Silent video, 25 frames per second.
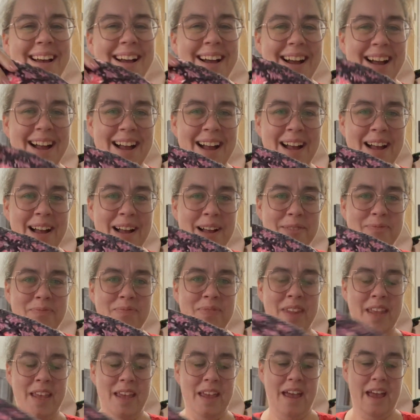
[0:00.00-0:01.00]

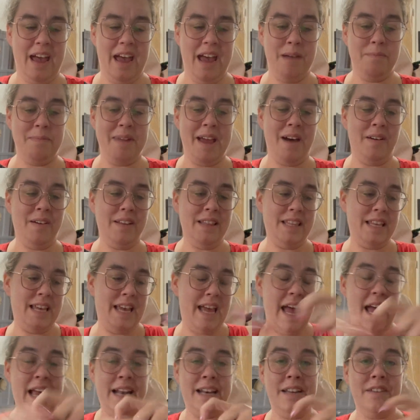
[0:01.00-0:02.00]
I'm now at the
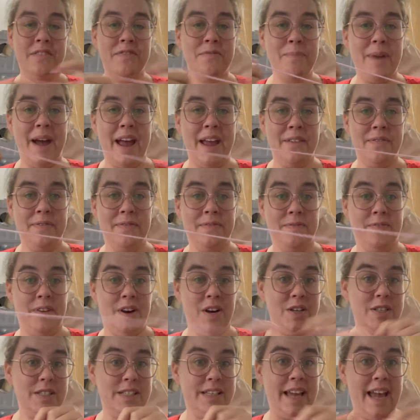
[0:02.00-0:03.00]
end of my
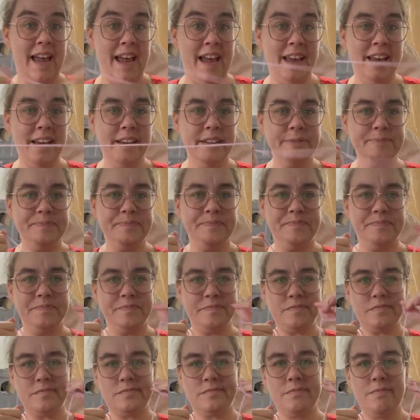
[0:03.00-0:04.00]
first cake,
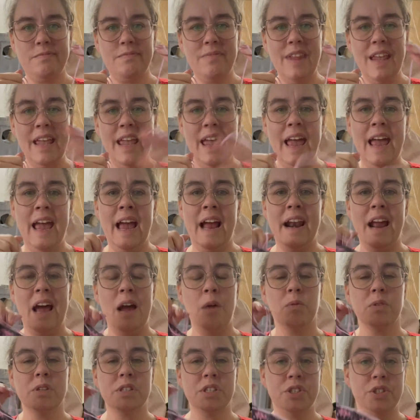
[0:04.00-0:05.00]
and I
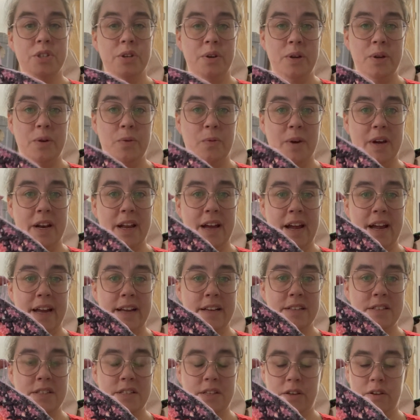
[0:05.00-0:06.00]
want to show you what I
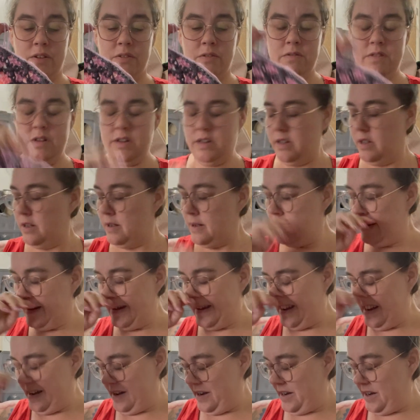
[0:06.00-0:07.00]
do
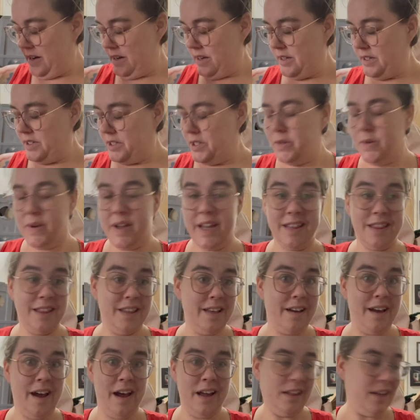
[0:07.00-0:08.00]
to get the
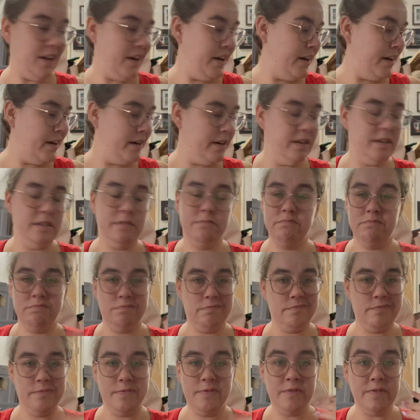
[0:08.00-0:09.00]
color
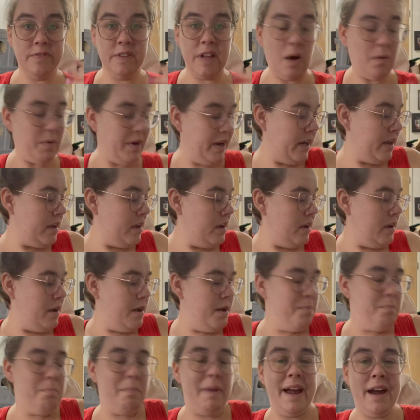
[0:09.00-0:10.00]
flowing.
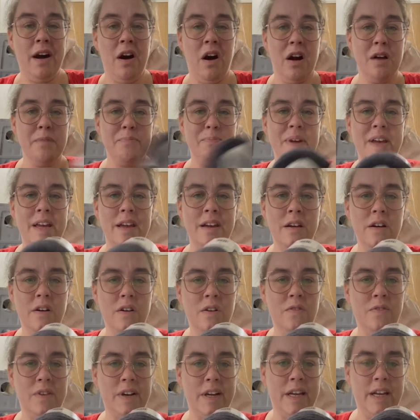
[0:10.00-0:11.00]
My Harpy
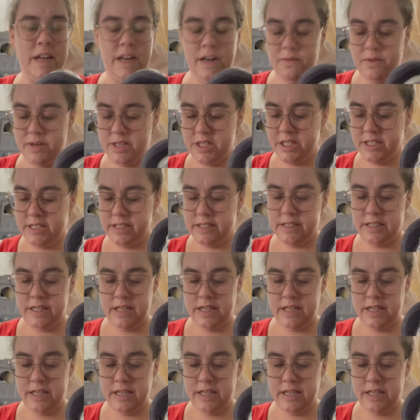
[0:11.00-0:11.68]
over here, which is